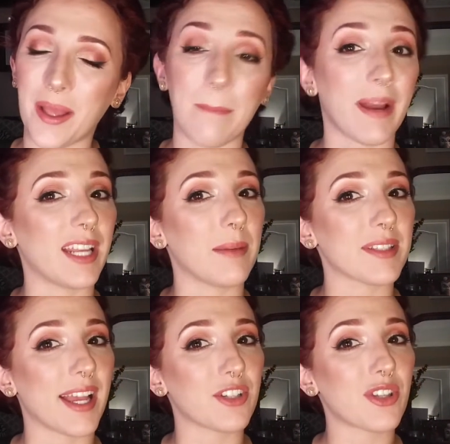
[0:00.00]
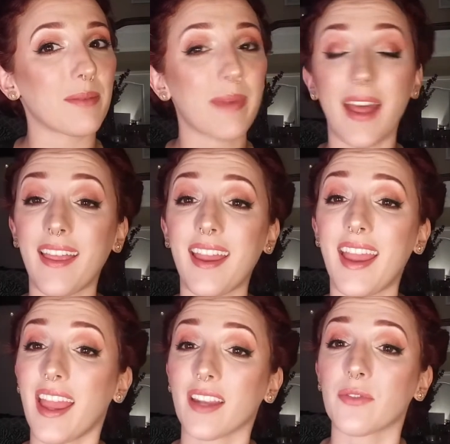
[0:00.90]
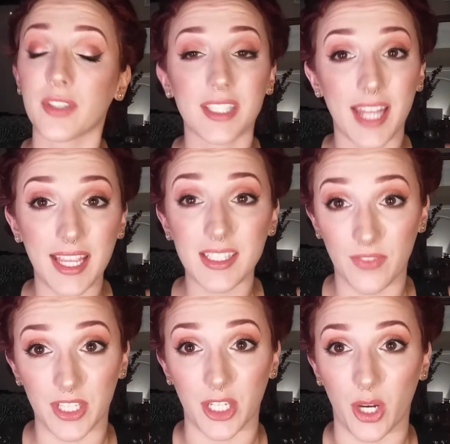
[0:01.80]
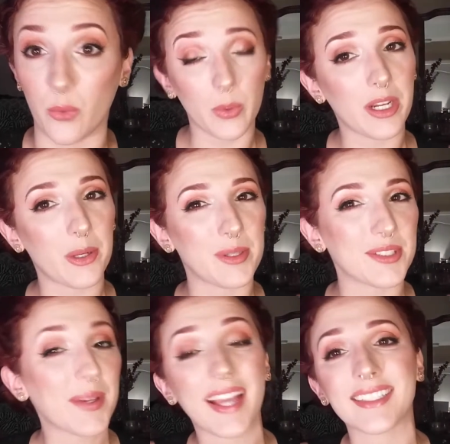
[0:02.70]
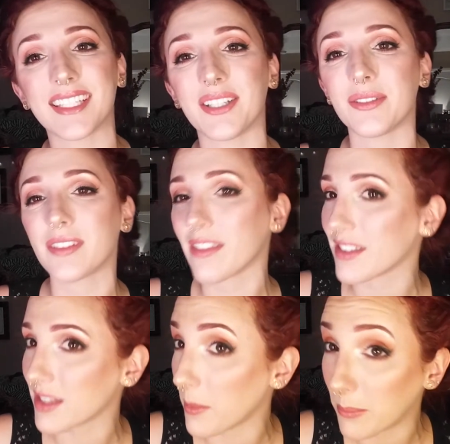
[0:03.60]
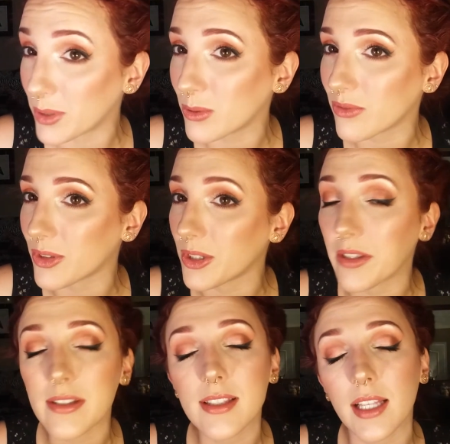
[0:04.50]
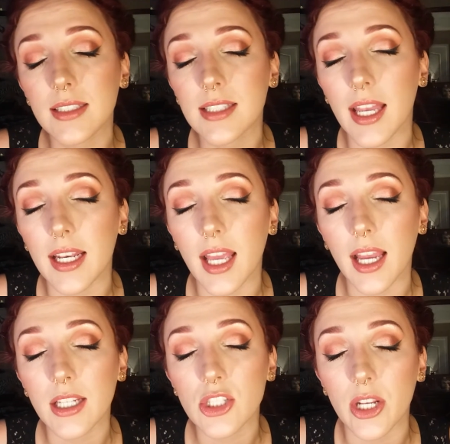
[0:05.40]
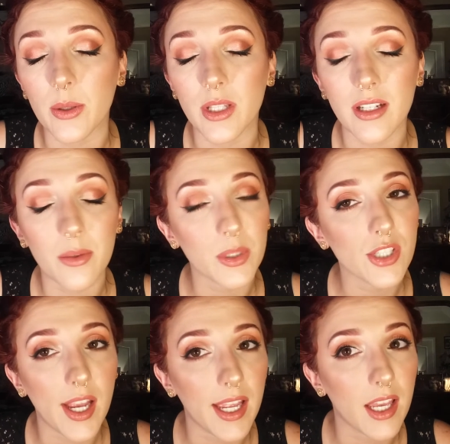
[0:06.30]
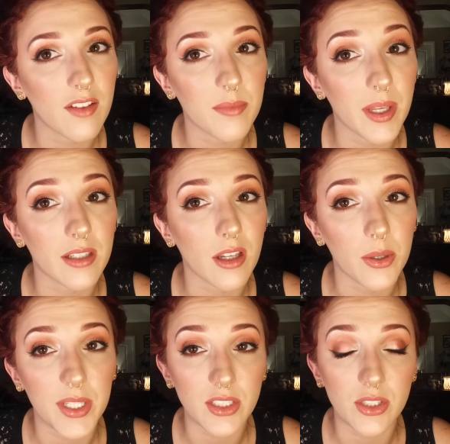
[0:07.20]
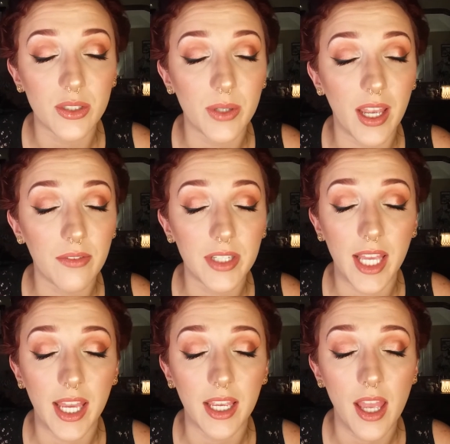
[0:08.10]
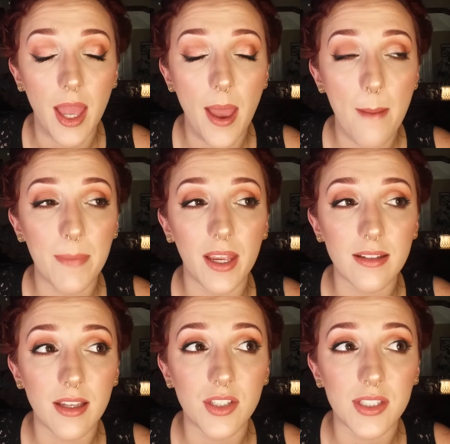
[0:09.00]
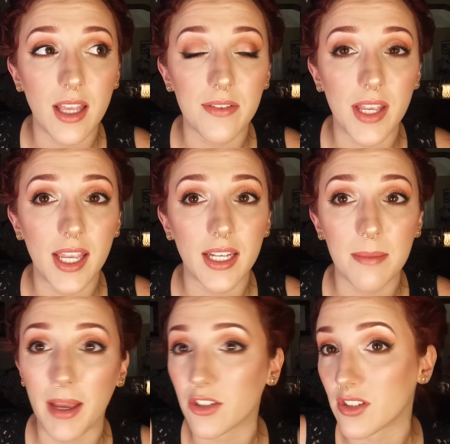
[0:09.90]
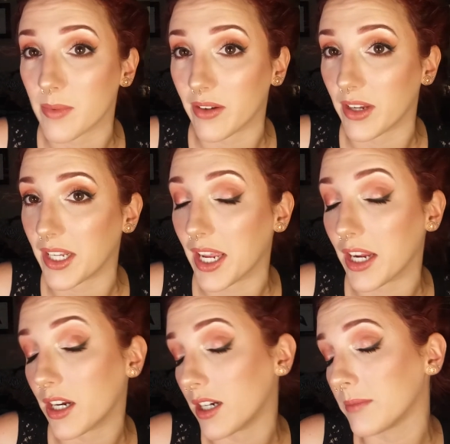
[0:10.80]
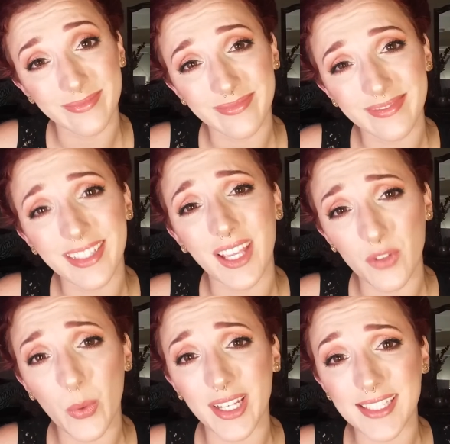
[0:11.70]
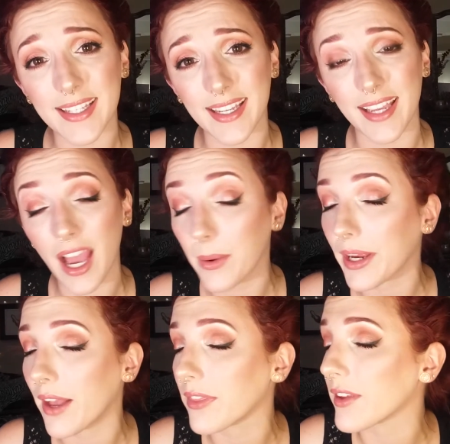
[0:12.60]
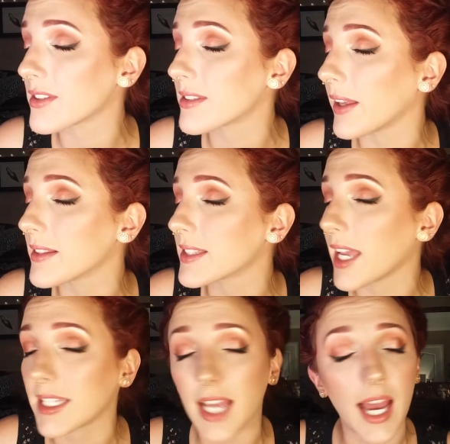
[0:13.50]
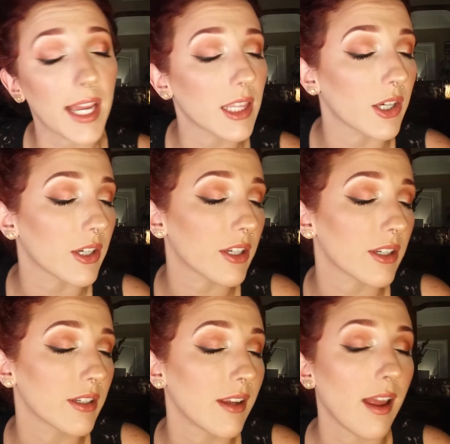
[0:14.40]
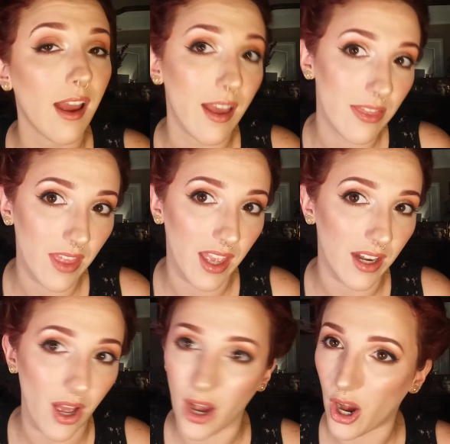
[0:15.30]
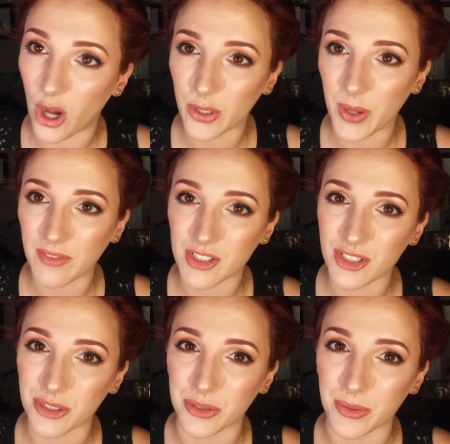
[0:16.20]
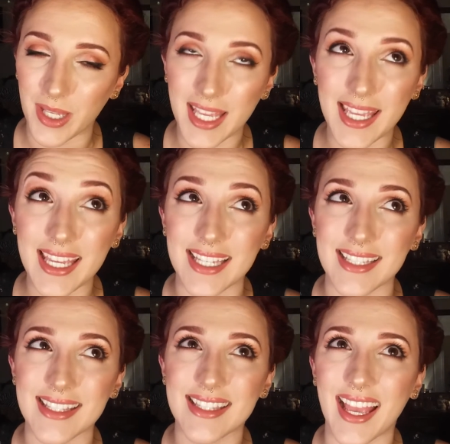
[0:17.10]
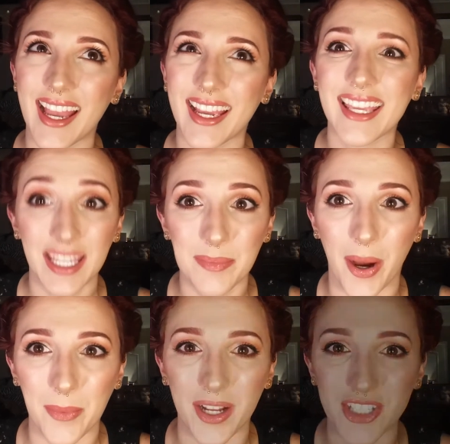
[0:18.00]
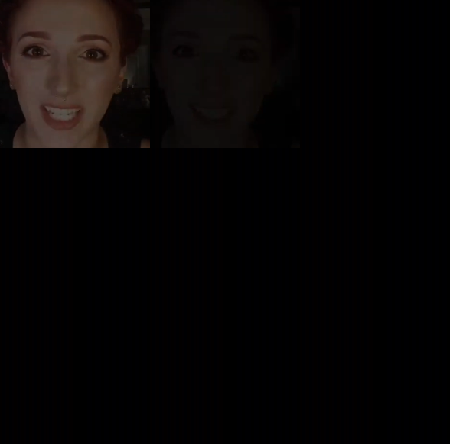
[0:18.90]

My name is Ashley Bella, and for today's video, we're going to execute this beautiful sunset eyeshadow look, which I have been going to every day because I just love it and it matches my red hair. If you want to see how I got this sunset eye look, then all you have to do is keep on watching.